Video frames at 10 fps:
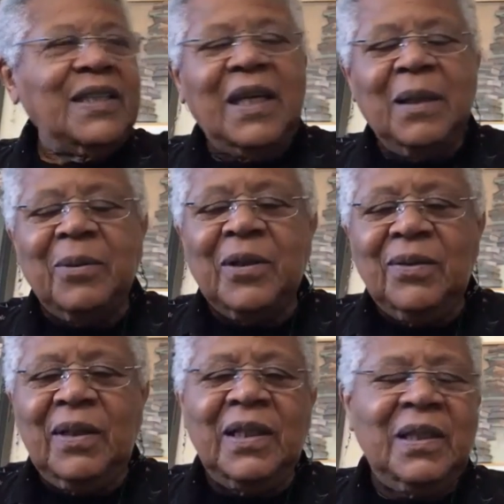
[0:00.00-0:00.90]

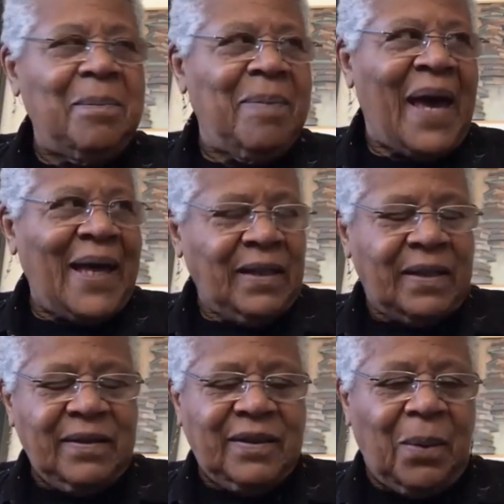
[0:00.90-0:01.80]
table in the back
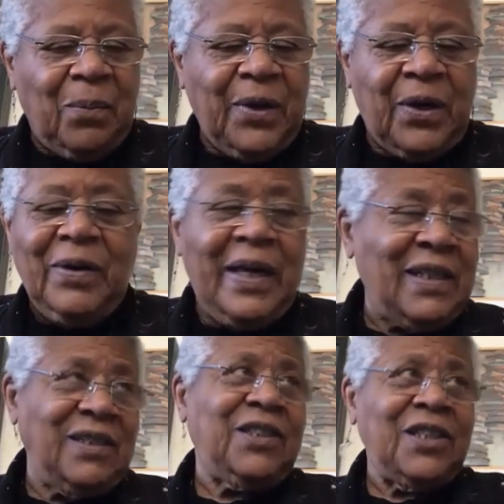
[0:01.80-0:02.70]
somewhere,
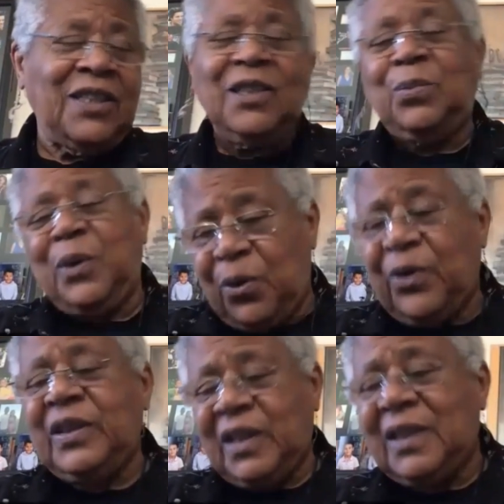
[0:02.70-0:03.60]
as, just as we were
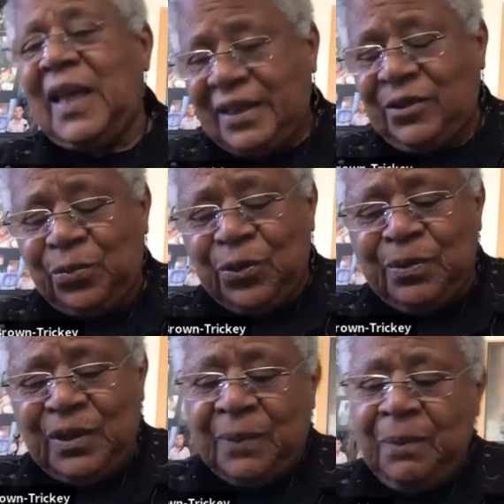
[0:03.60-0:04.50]
in the
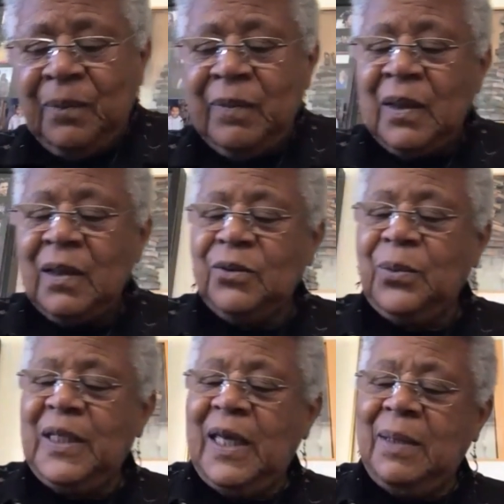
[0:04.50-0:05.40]
classrooms, because
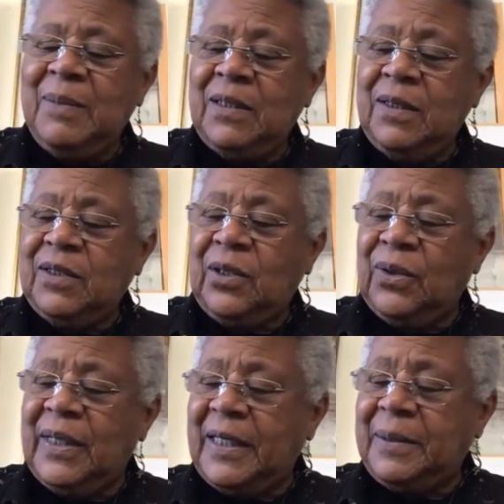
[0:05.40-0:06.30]
we came in so
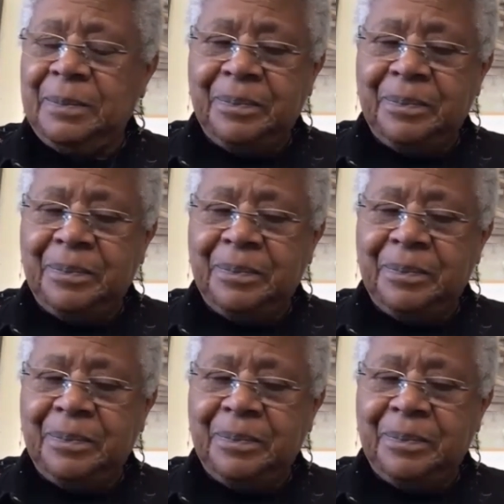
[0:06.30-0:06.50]
late